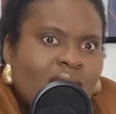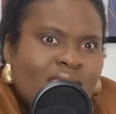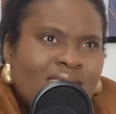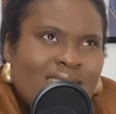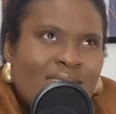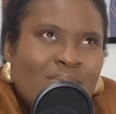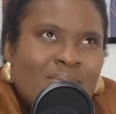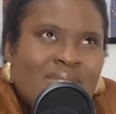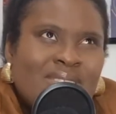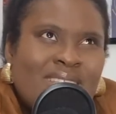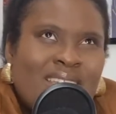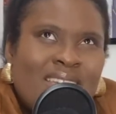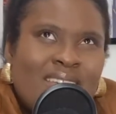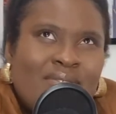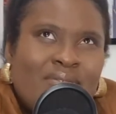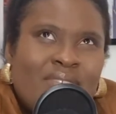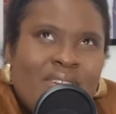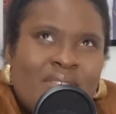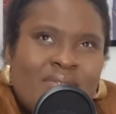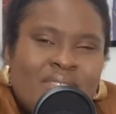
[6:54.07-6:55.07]
They'll be saying
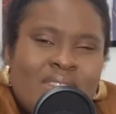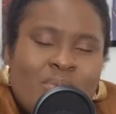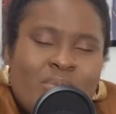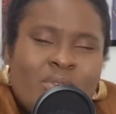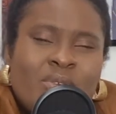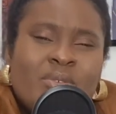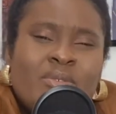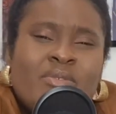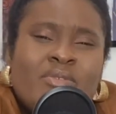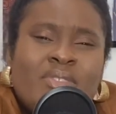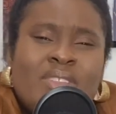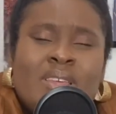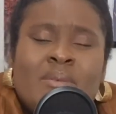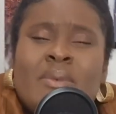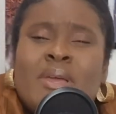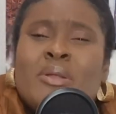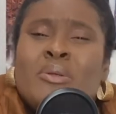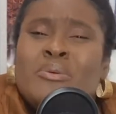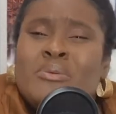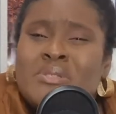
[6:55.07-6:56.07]
fearfully and wonderfully
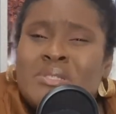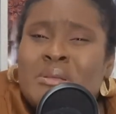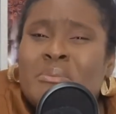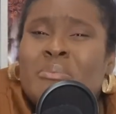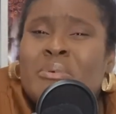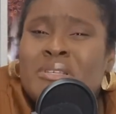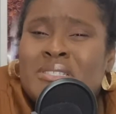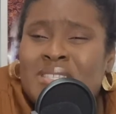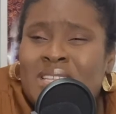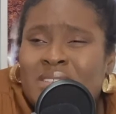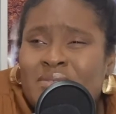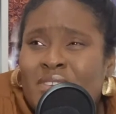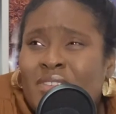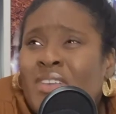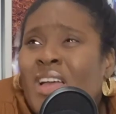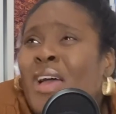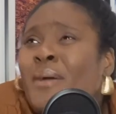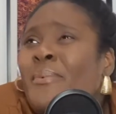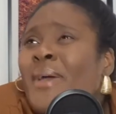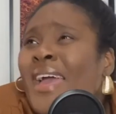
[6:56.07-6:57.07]
made, who's the person that's written?
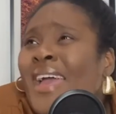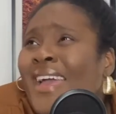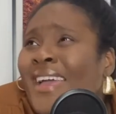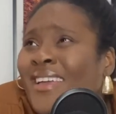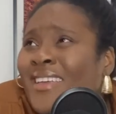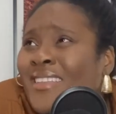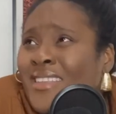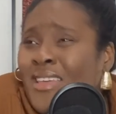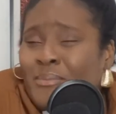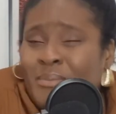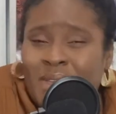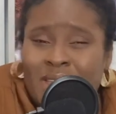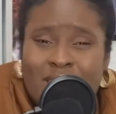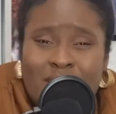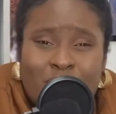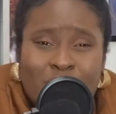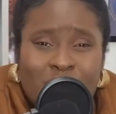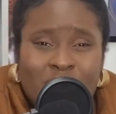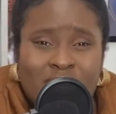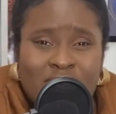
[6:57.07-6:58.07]
I beg, let me hear
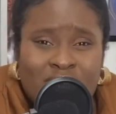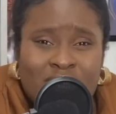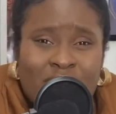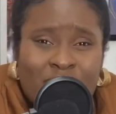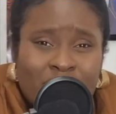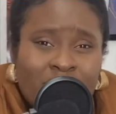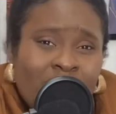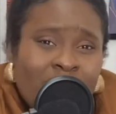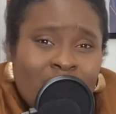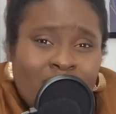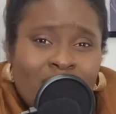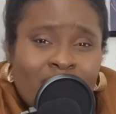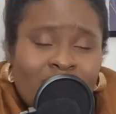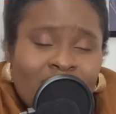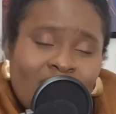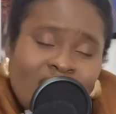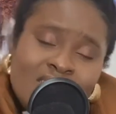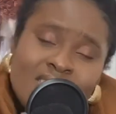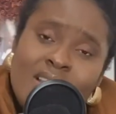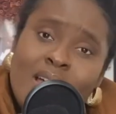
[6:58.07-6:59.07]
what you have.
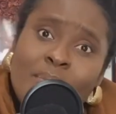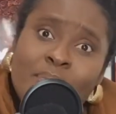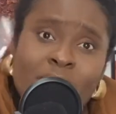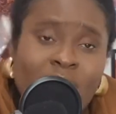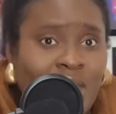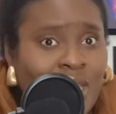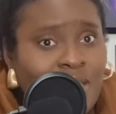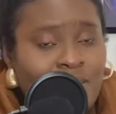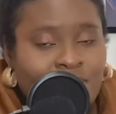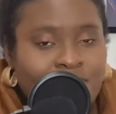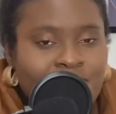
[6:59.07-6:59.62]
It's not me.